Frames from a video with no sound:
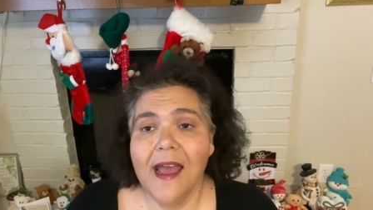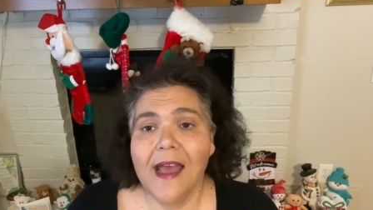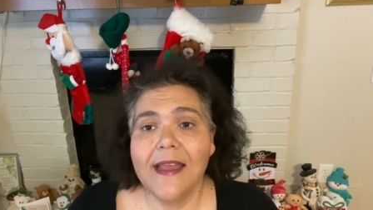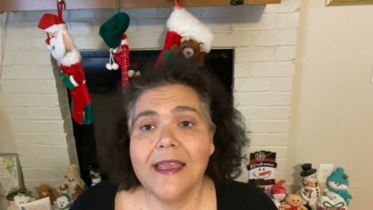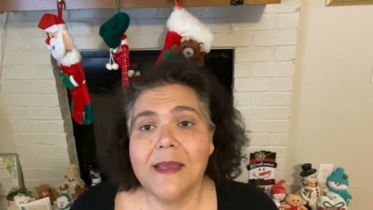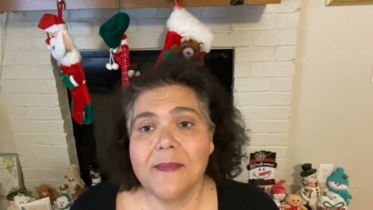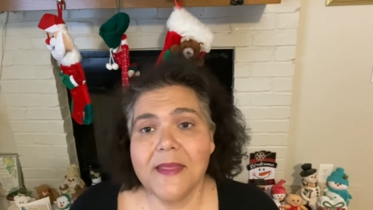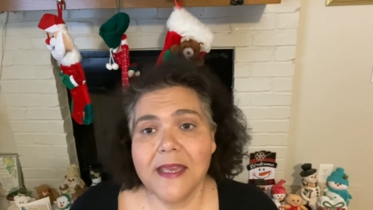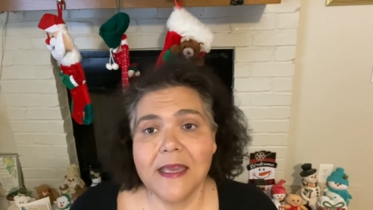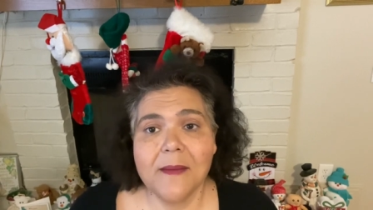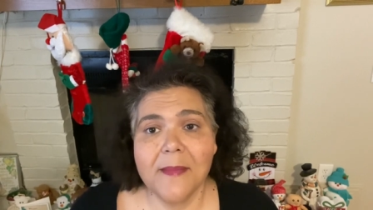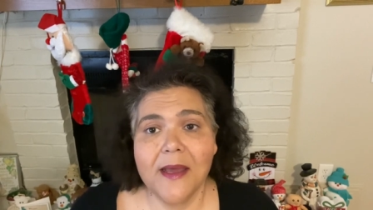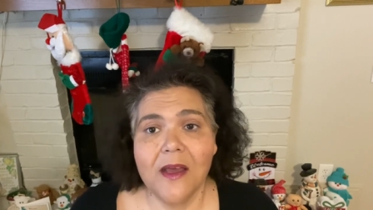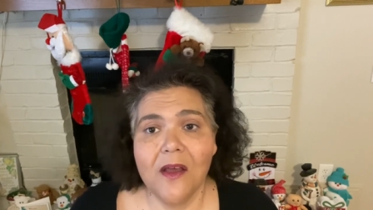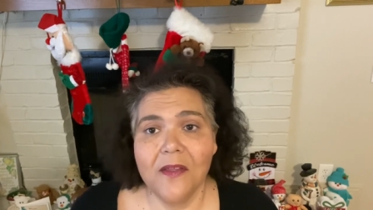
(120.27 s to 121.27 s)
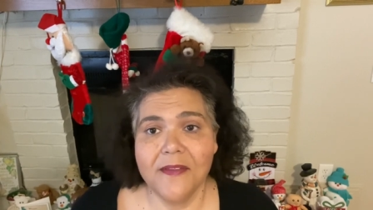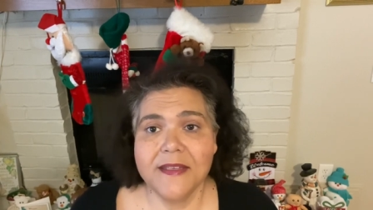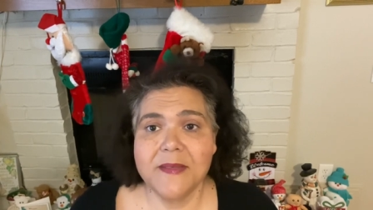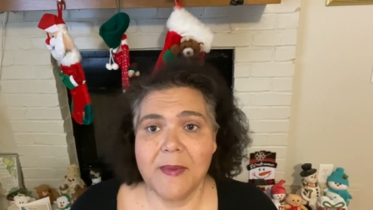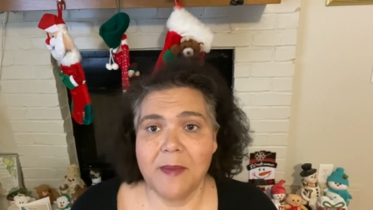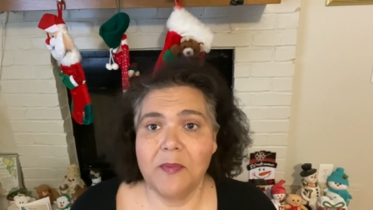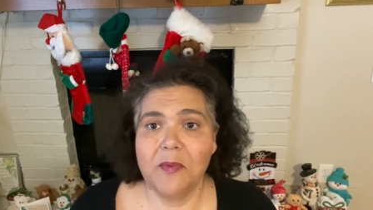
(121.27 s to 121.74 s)
I keep thinking about all
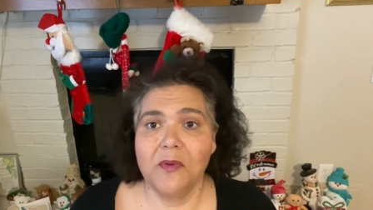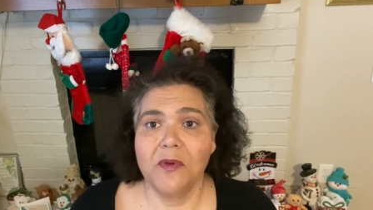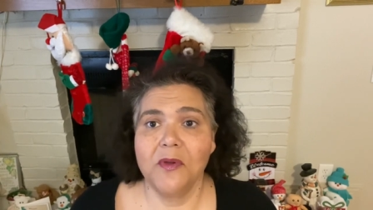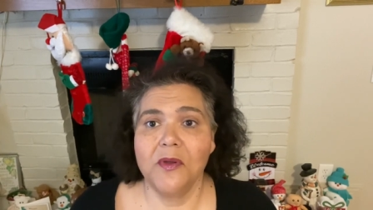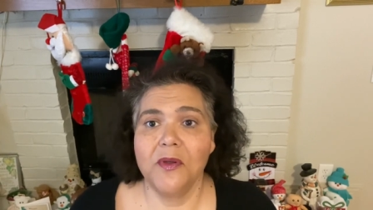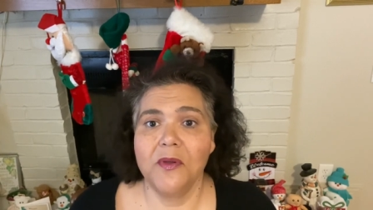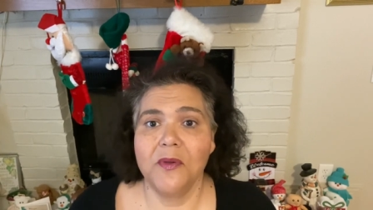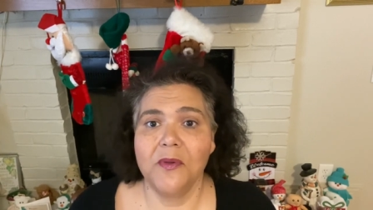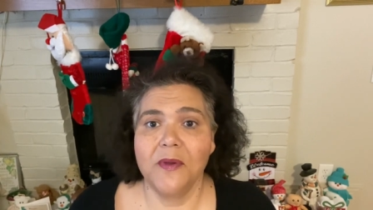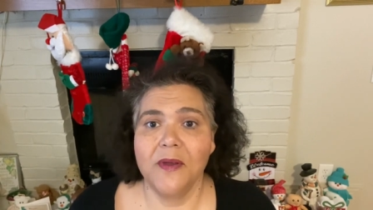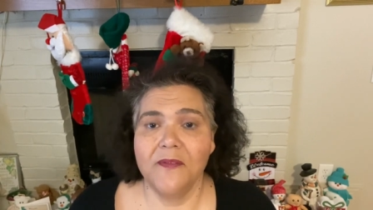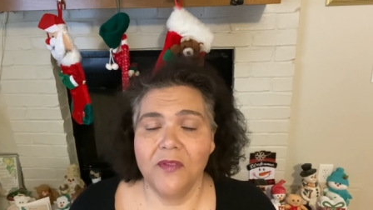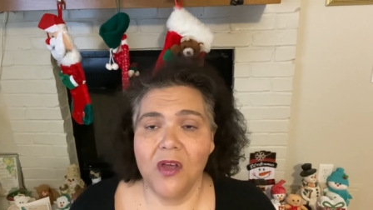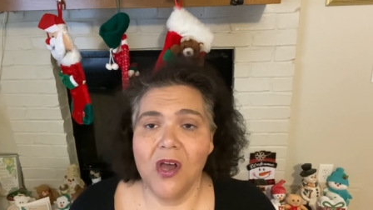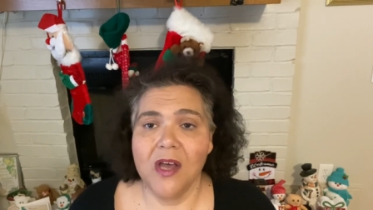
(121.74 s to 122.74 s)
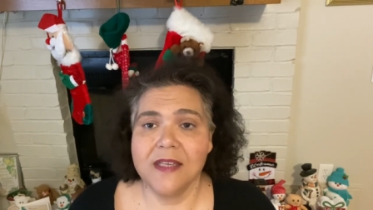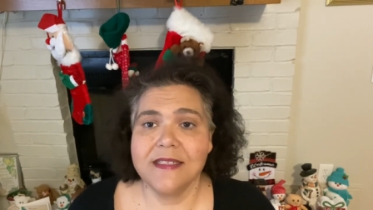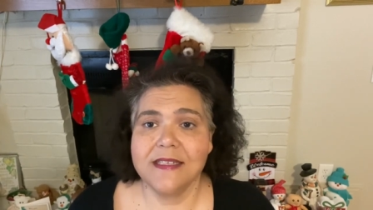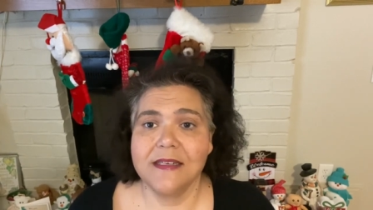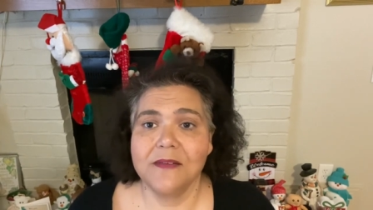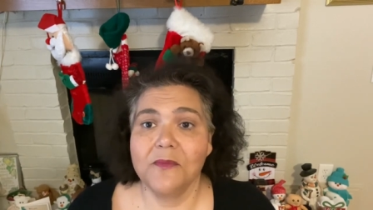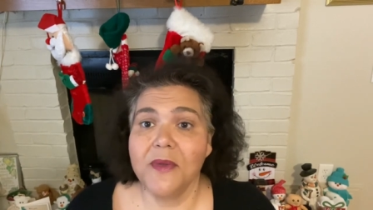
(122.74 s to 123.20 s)
these people who have
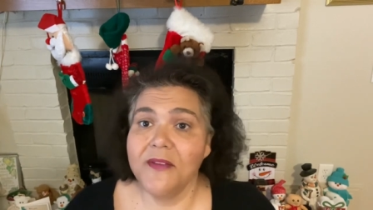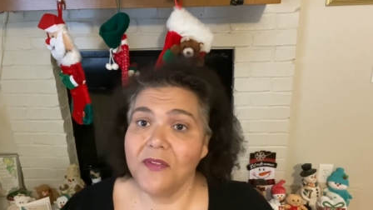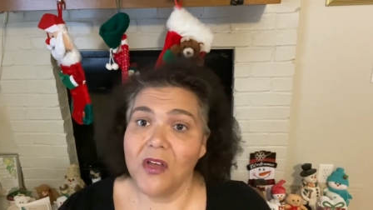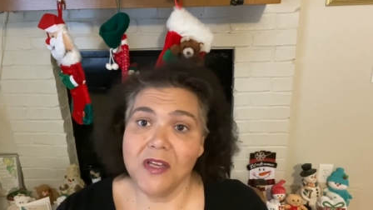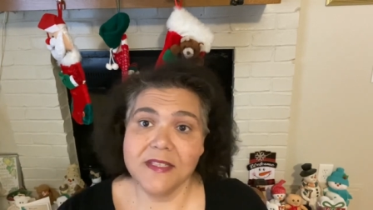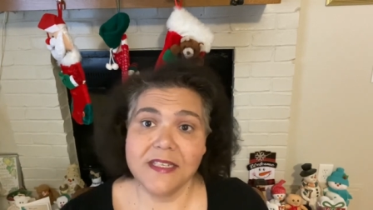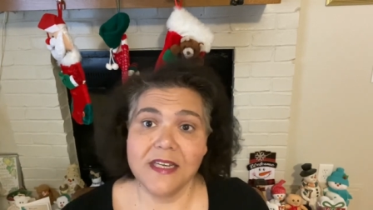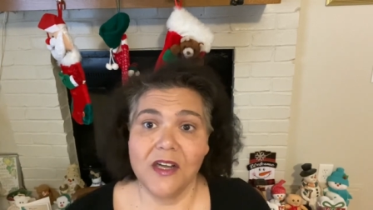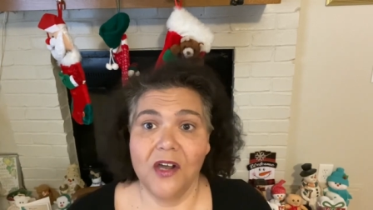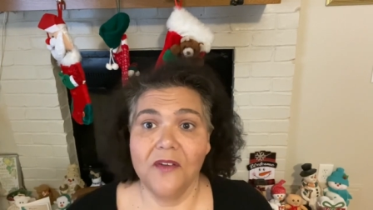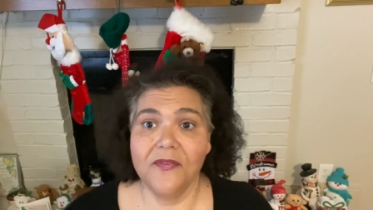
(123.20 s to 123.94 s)
lost, and we've lost in our